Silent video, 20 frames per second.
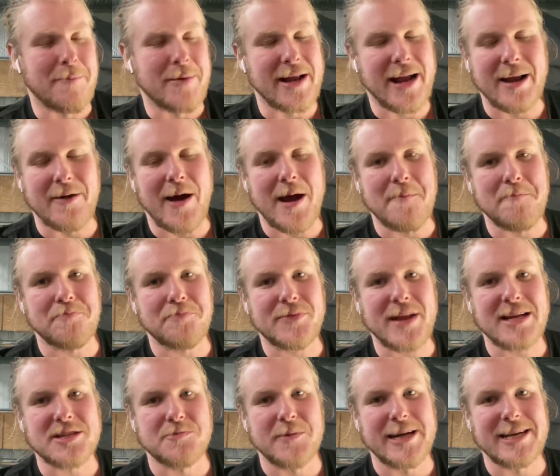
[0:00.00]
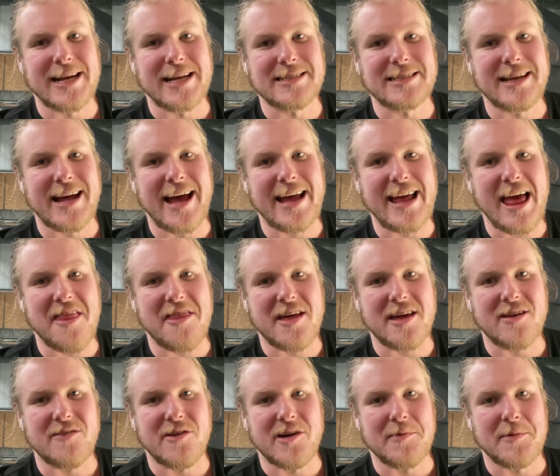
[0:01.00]
But anyway, that's me done today.
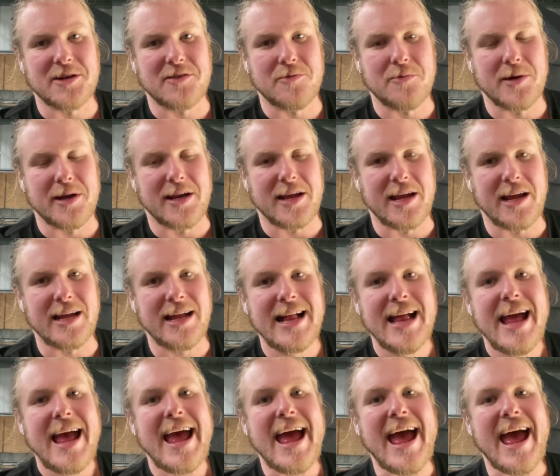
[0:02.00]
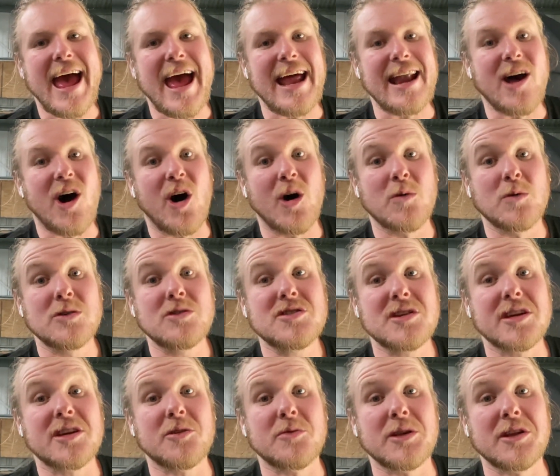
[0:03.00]
Thank you very much for being here, and I will
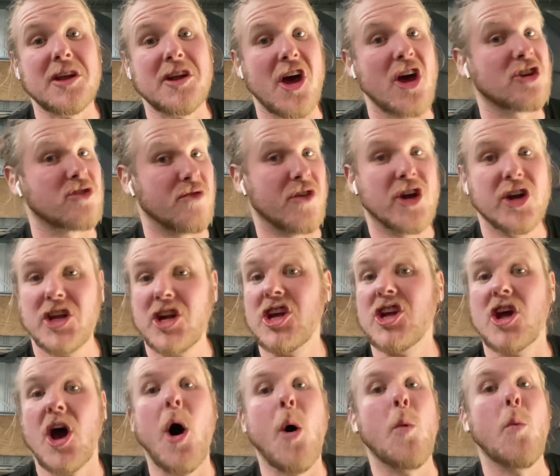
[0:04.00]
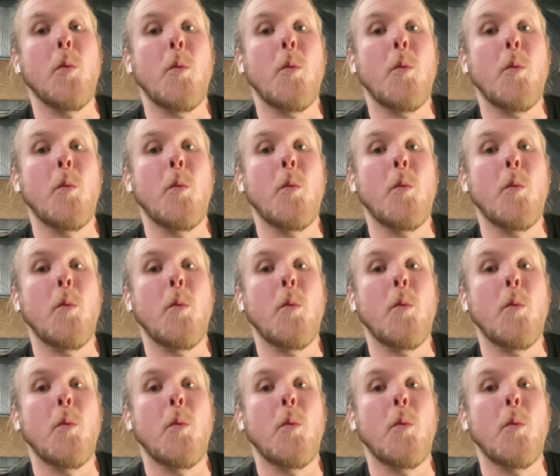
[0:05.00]
see you in the next video.